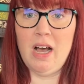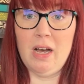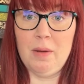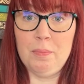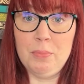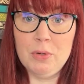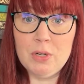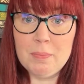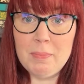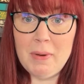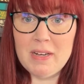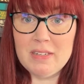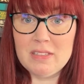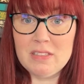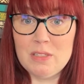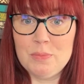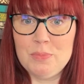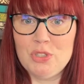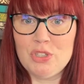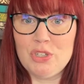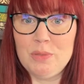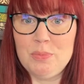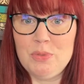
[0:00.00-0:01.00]
book box
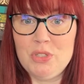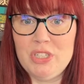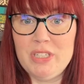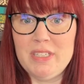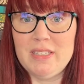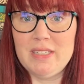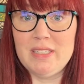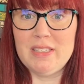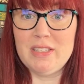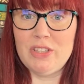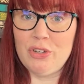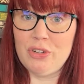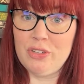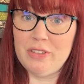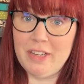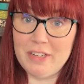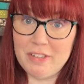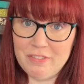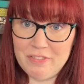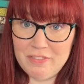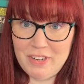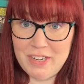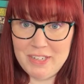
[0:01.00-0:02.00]
subscriptions. They're a lot
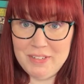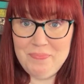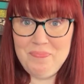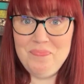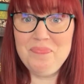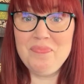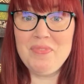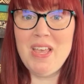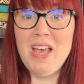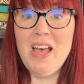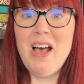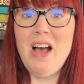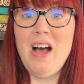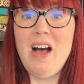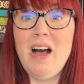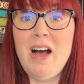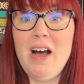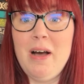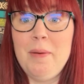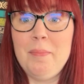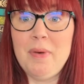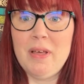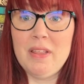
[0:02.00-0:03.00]
of fun.
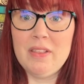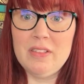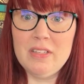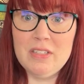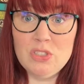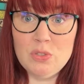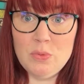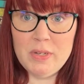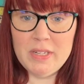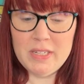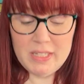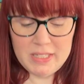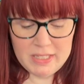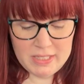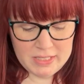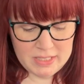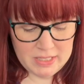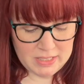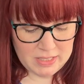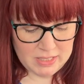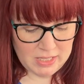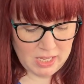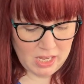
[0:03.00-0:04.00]
This one
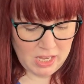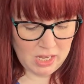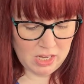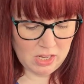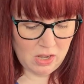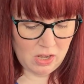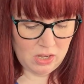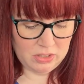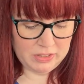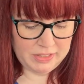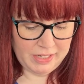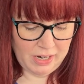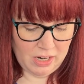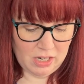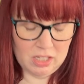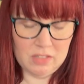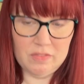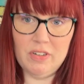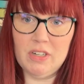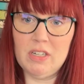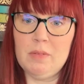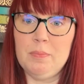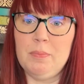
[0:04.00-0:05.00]
is called the
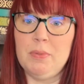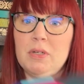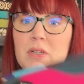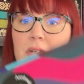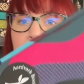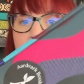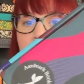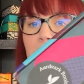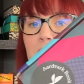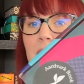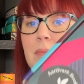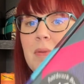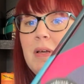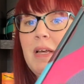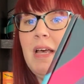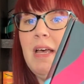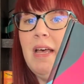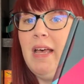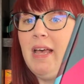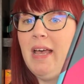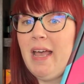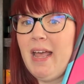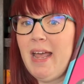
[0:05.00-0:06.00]
Aardvark Book Club,
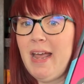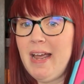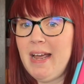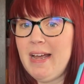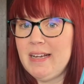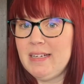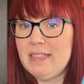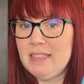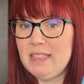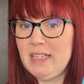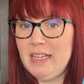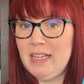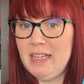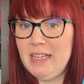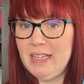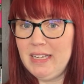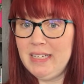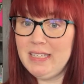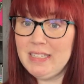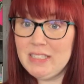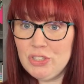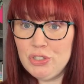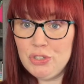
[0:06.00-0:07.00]
and
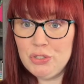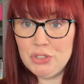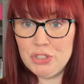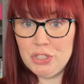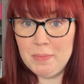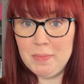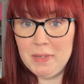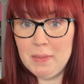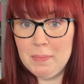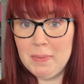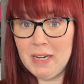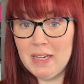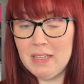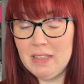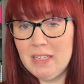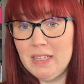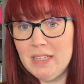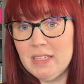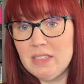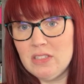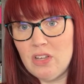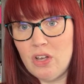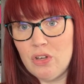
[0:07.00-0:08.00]
it is new to me, but I
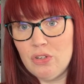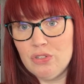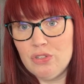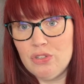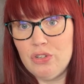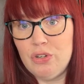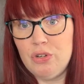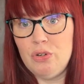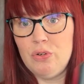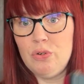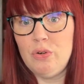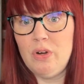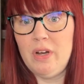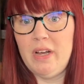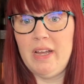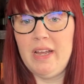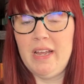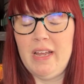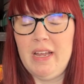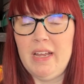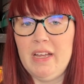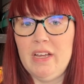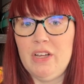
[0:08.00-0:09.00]
think it's also
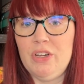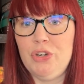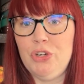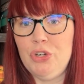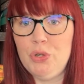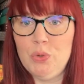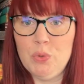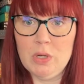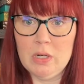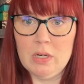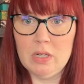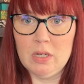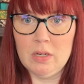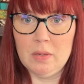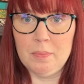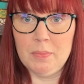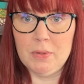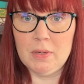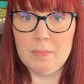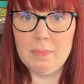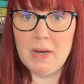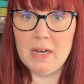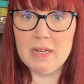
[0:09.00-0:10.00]
a newer
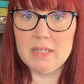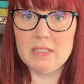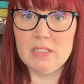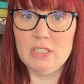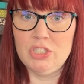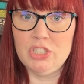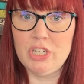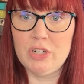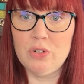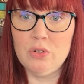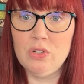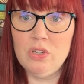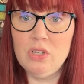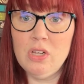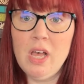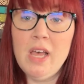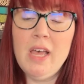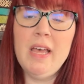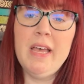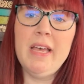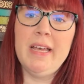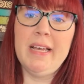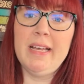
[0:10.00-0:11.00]
book box in general.
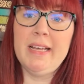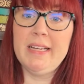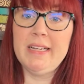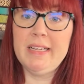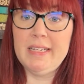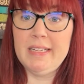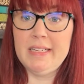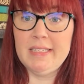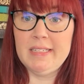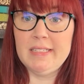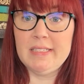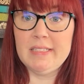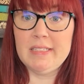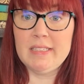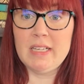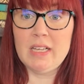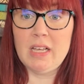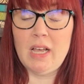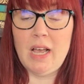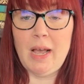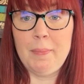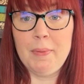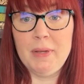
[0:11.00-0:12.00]
It is,
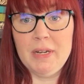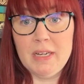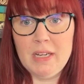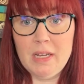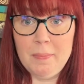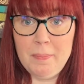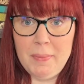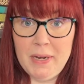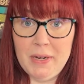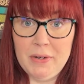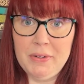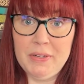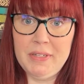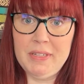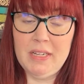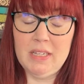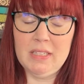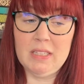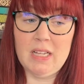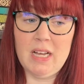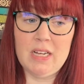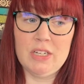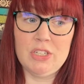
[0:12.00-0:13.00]
I'm going to compare it a
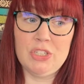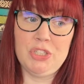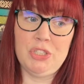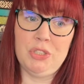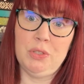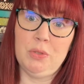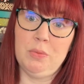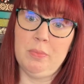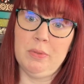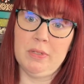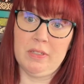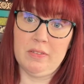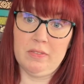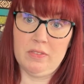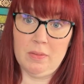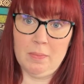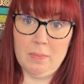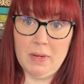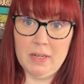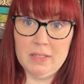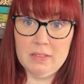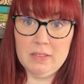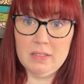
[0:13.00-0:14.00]
lot to Book of the
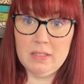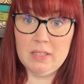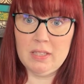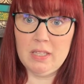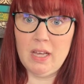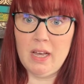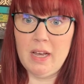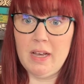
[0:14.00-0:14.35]
Month